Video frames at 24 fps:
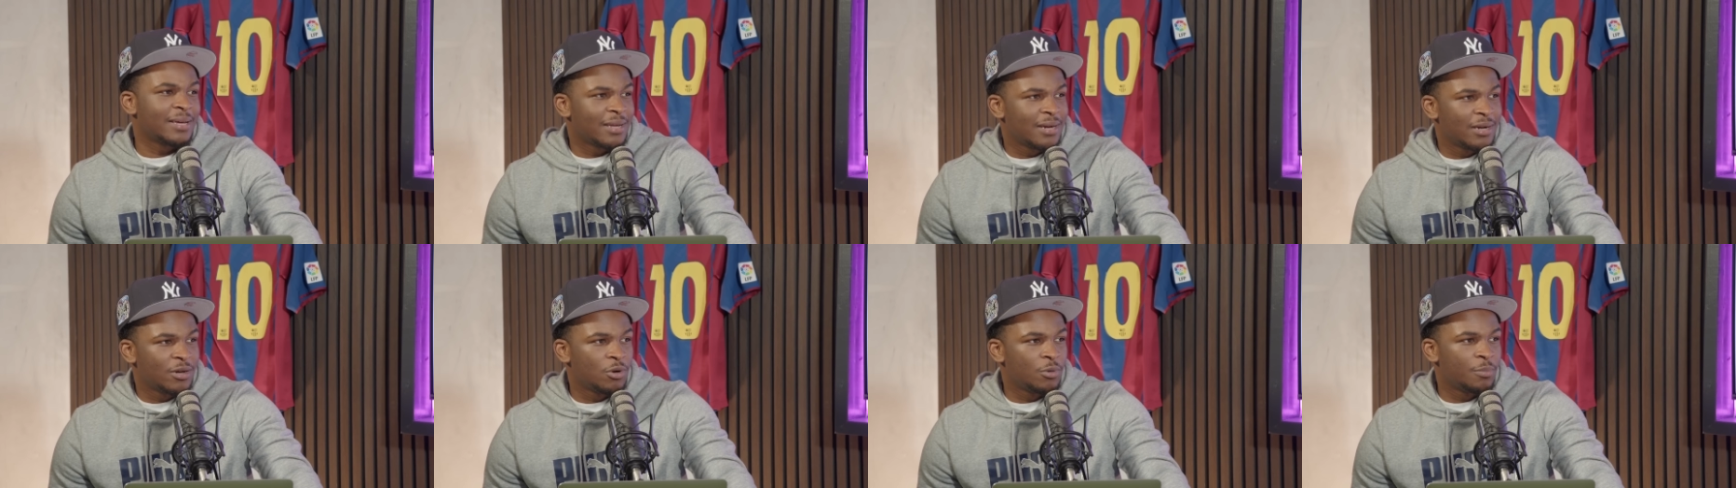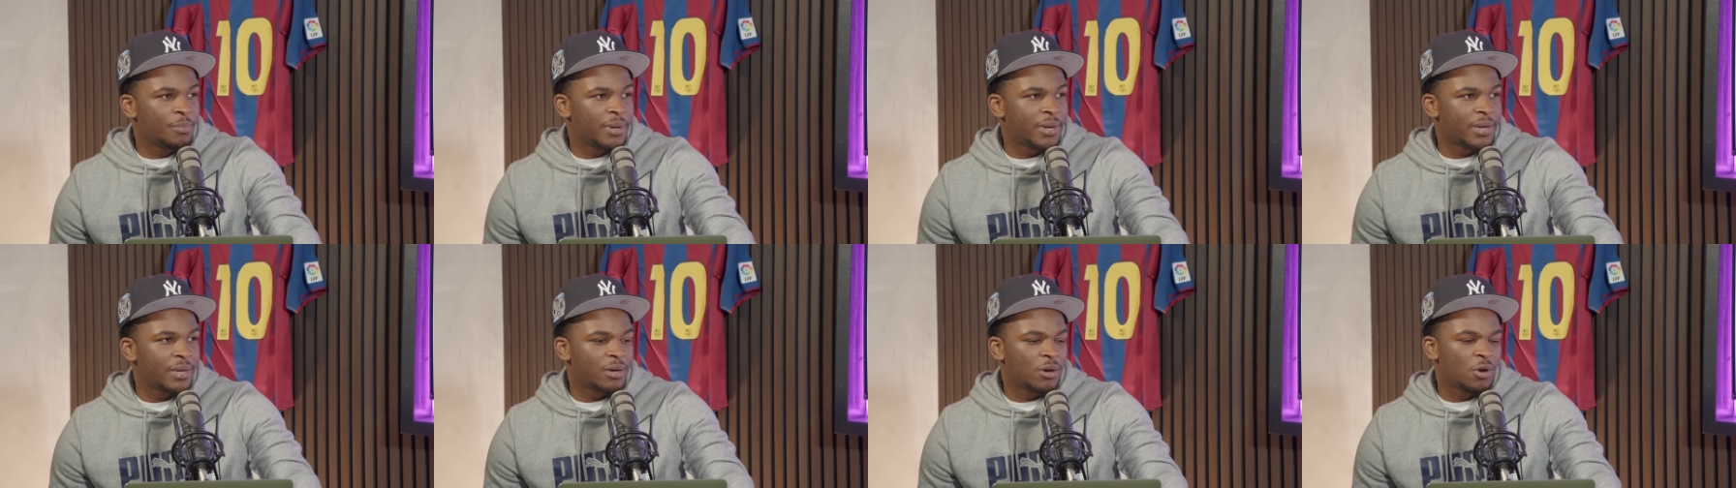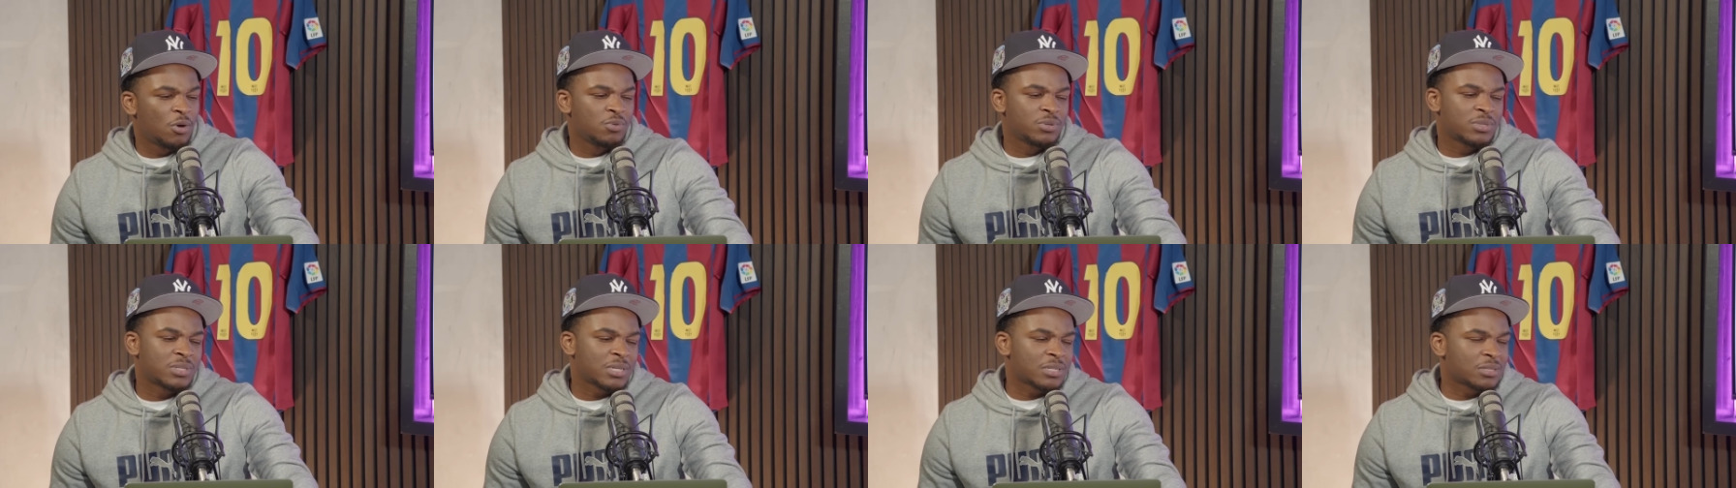a little bit.
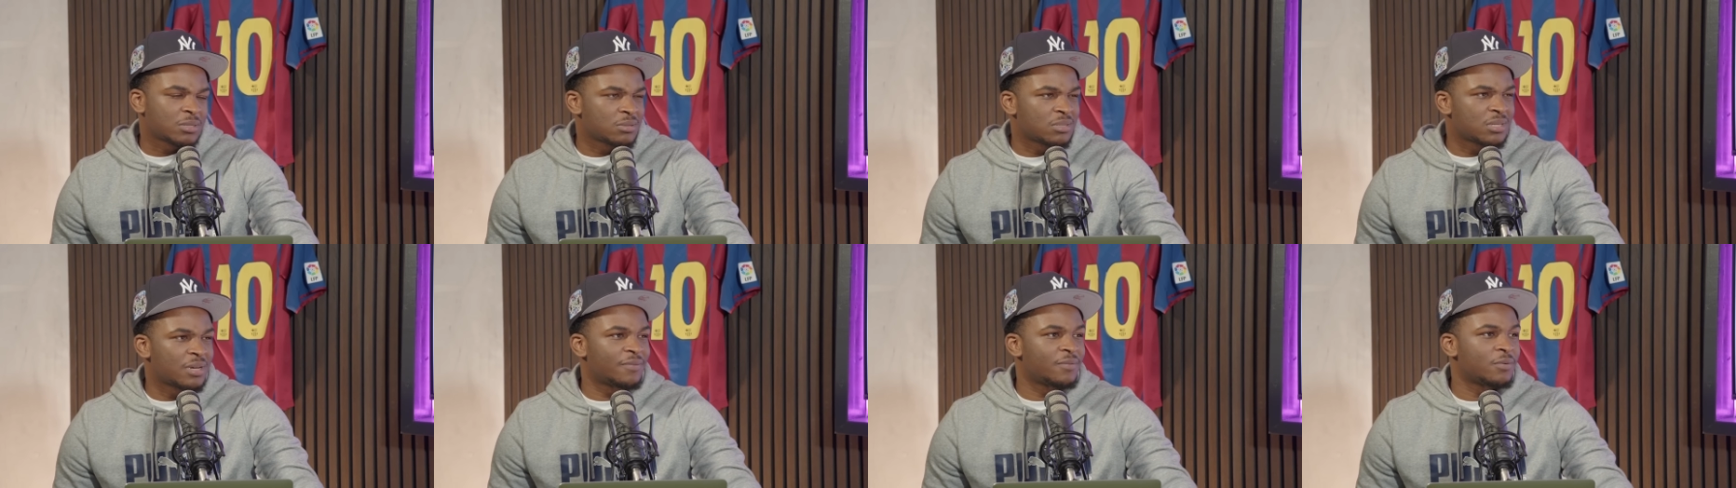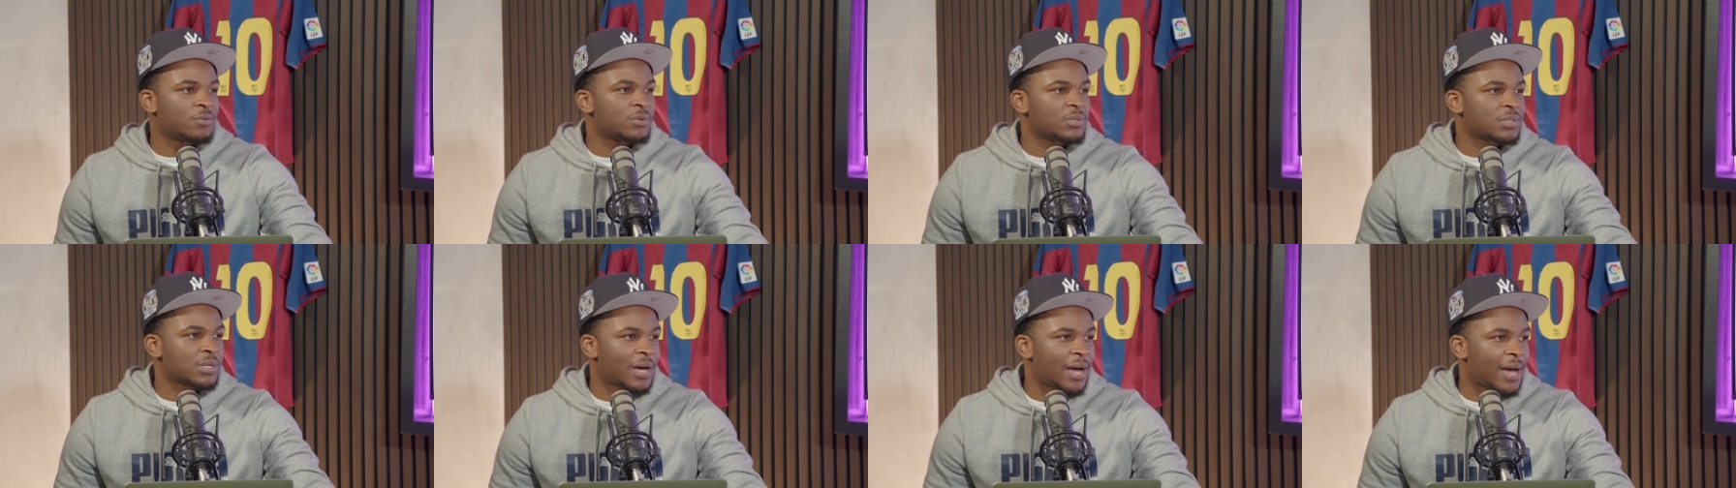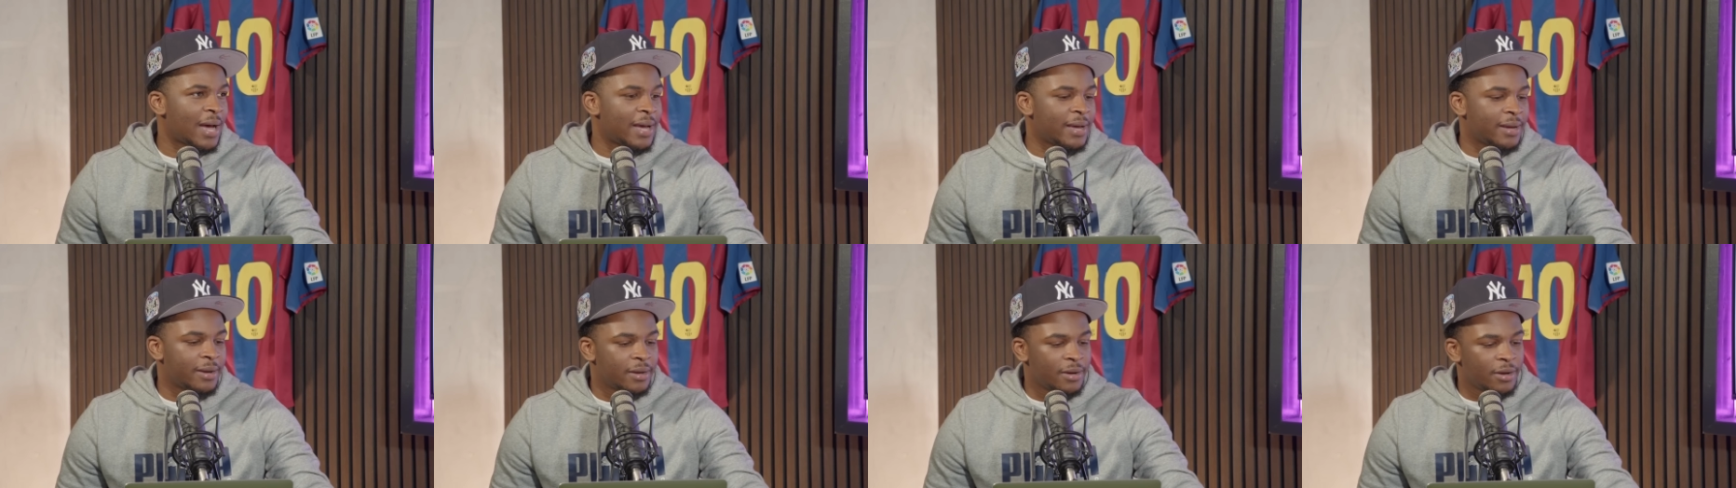Hmm. 06, 07 was
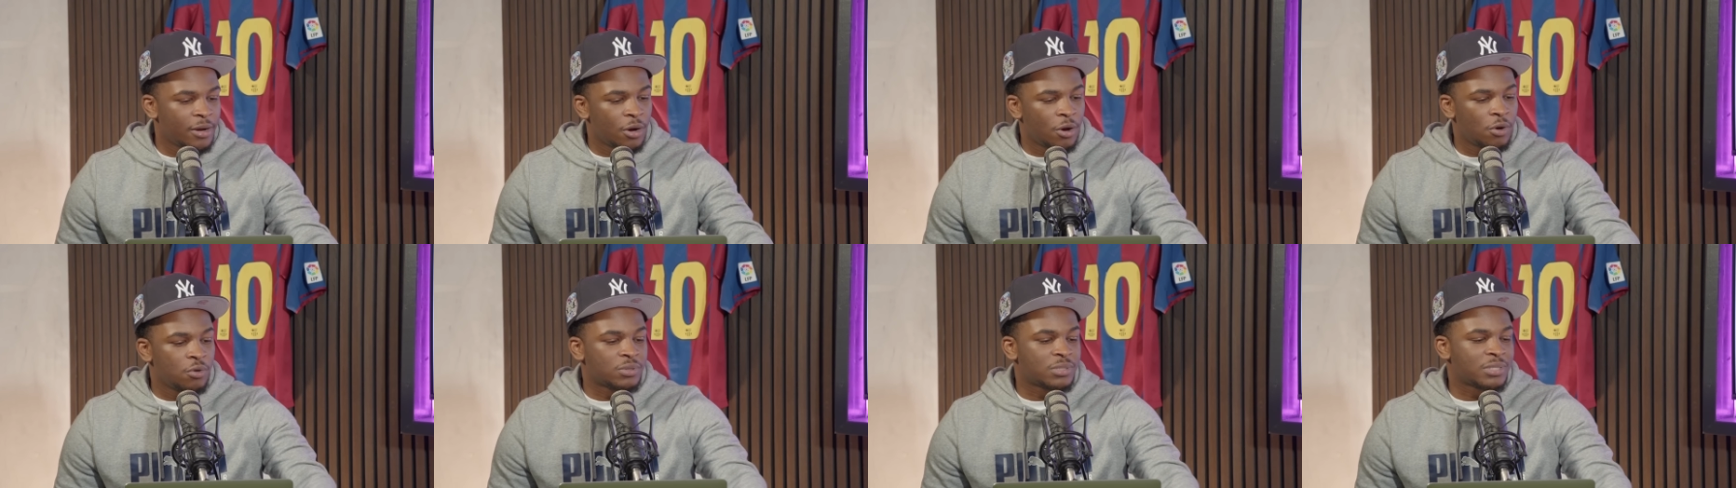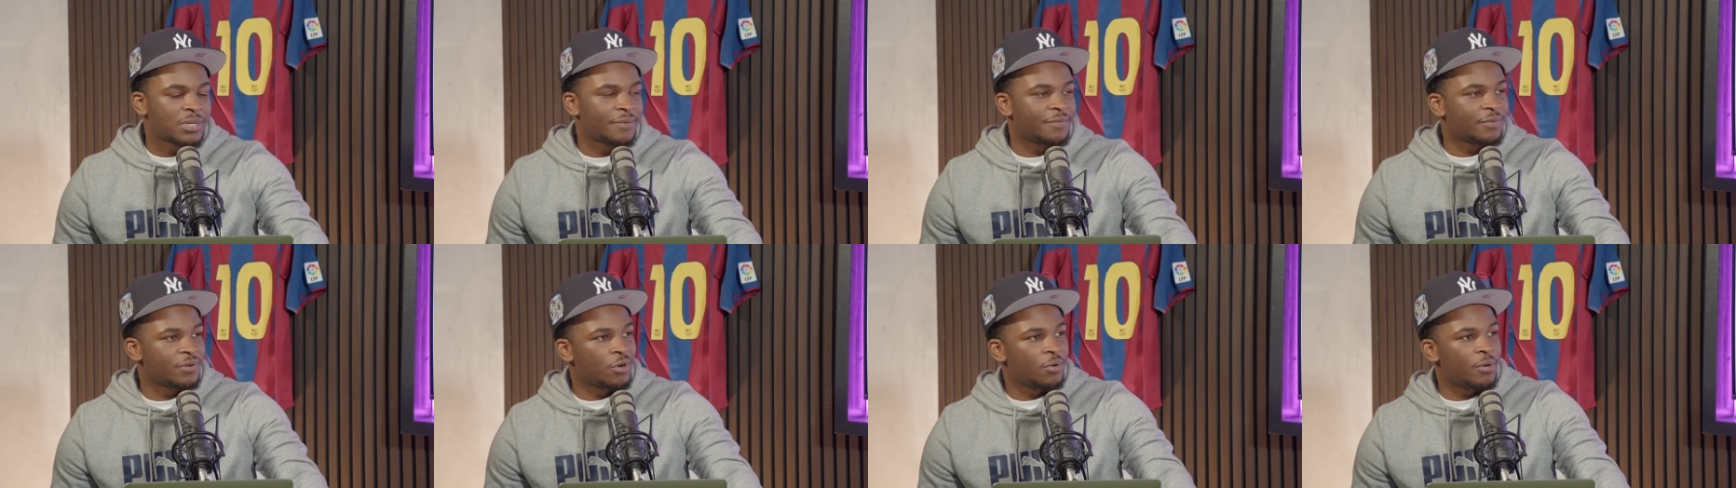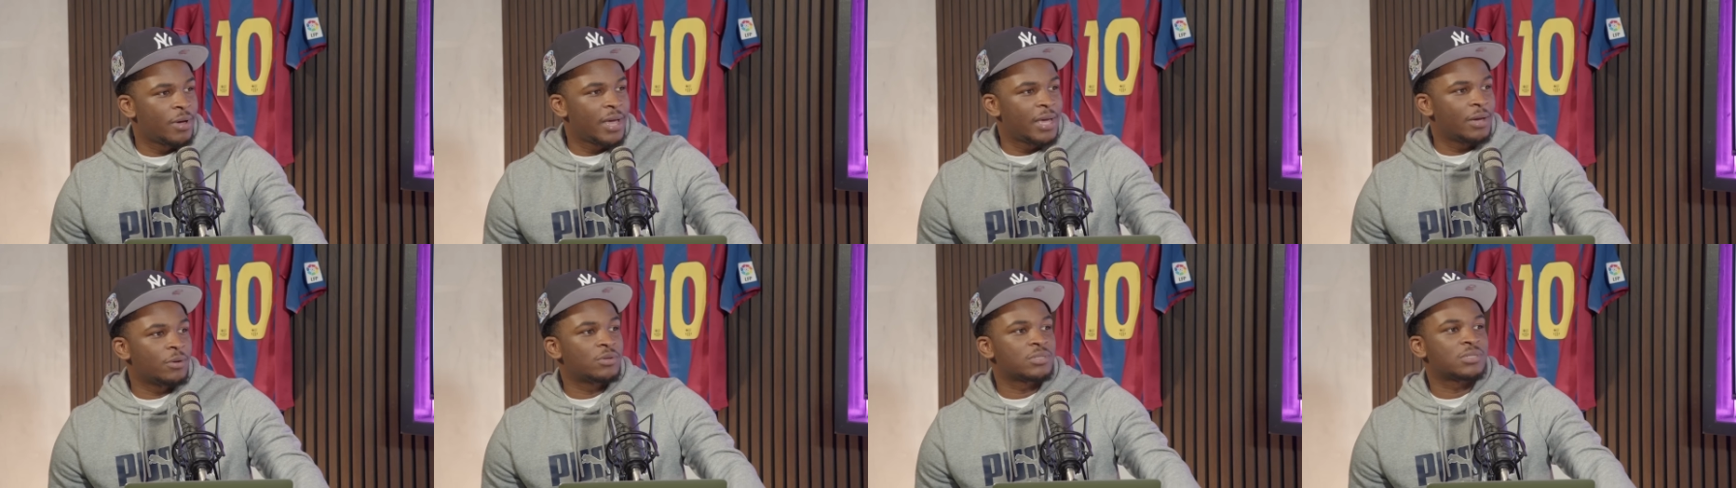alright. 07,
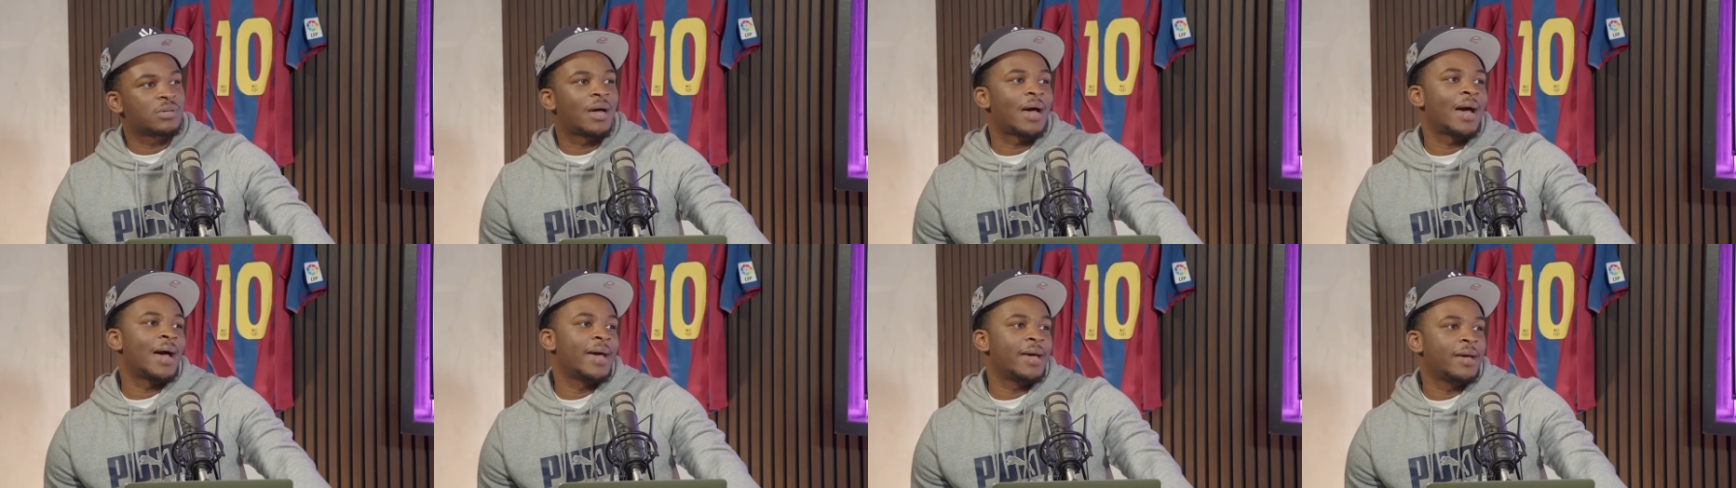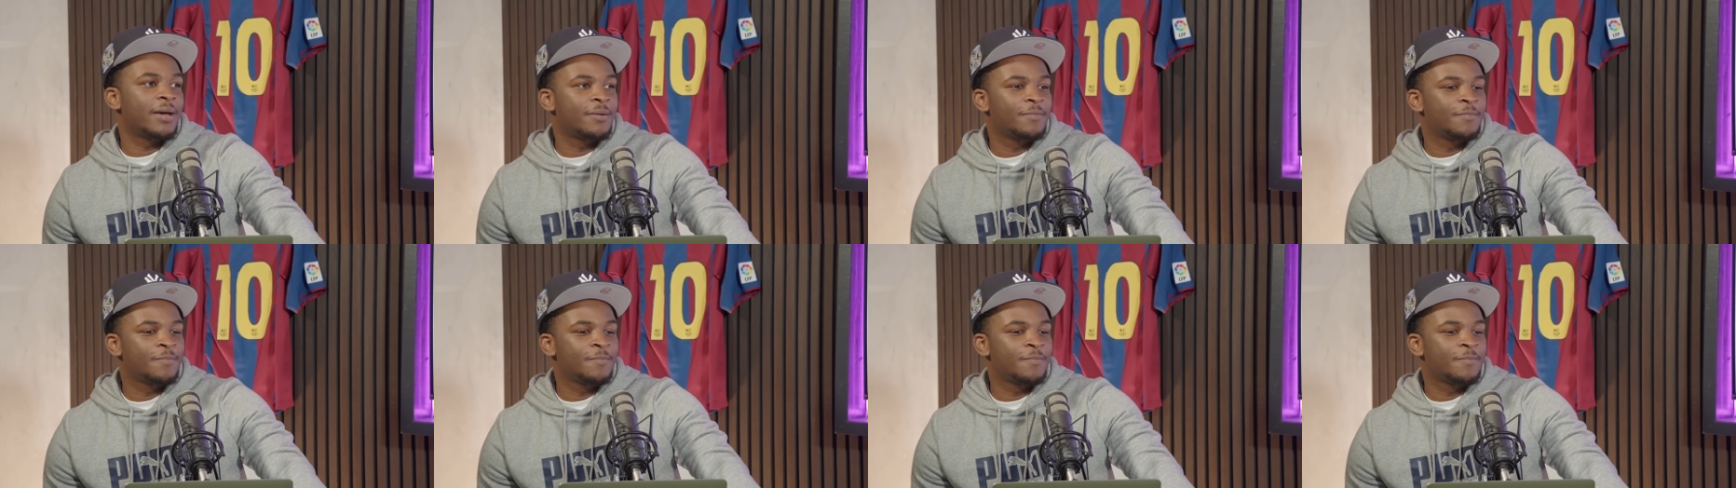08 was alright.